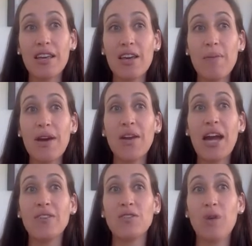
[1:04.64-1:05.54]
about
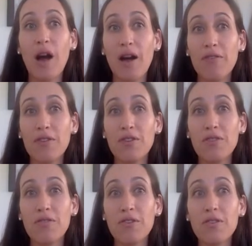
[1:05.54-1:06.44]
how to offer new
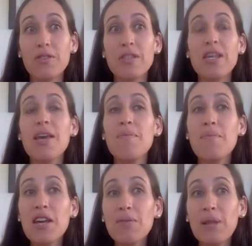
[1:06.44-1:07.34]
foods,
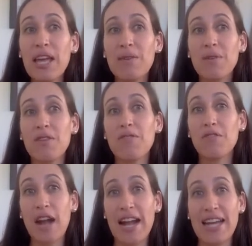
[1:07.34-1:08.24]
meal plan with a
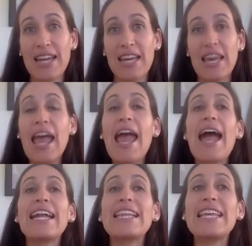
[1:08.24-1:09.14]
variety,
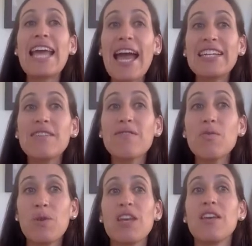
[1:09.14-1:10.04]
and at the end of the
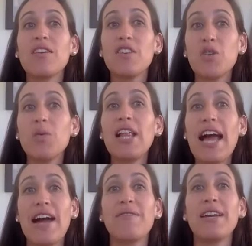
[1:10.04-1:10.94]
week, you will
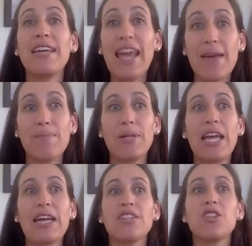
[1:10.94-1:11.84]
have a game
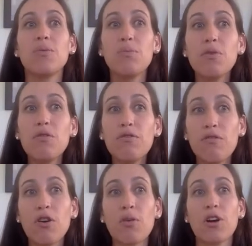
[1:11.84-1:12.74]
plan to move
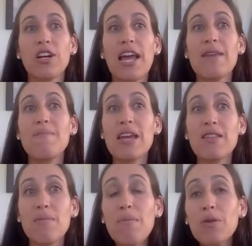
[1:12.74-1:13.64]
forward and make
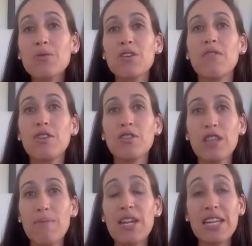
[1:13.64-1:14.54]
the most of your
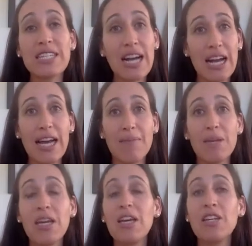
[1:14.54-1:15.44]
limited time
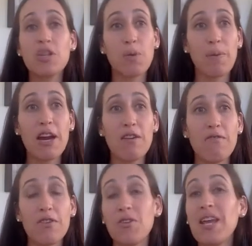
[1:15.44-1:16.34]
to prepare
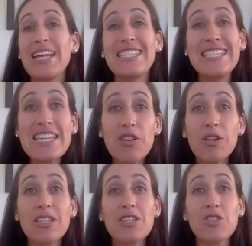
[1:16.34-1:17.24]
food and
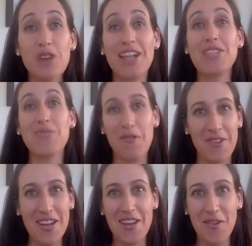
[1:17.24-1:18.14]
decrease stress while
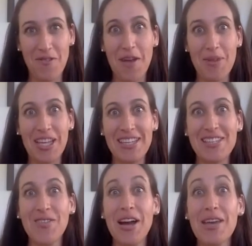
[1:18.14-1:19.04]
feeding your family.
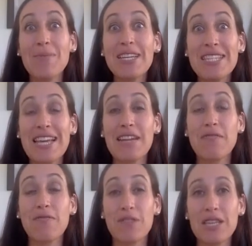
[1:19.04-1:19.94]
So I am excited
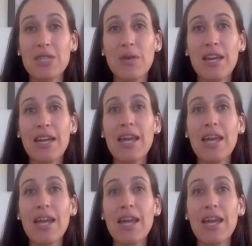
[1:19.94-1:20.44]
for this one.